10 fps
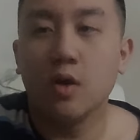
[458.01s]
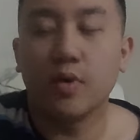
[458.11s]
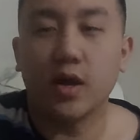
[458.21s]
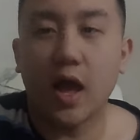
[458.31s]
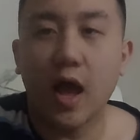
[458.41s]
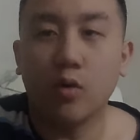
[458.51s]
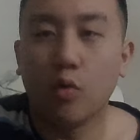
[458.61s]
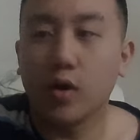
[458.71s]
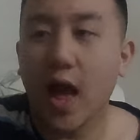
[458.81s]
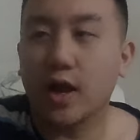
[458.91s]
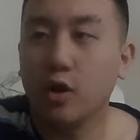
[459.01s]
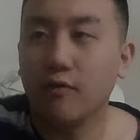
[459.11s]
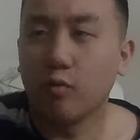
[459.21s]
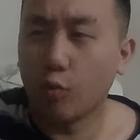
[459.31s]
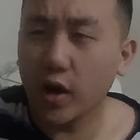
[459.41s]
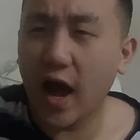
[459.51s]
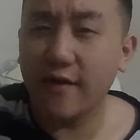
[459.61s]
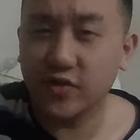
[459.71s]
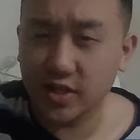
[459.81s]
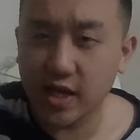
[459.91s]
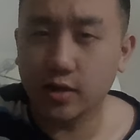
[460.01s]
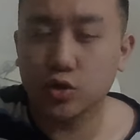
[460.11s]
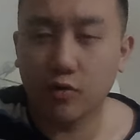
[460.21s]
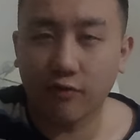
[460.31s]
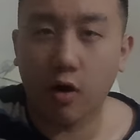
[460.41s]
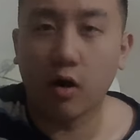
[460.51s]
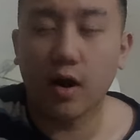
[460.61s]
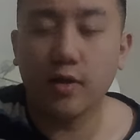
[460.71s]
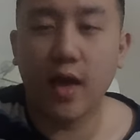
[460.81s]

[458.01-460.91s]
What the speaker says: but in all likelihood, from what I've seen so far,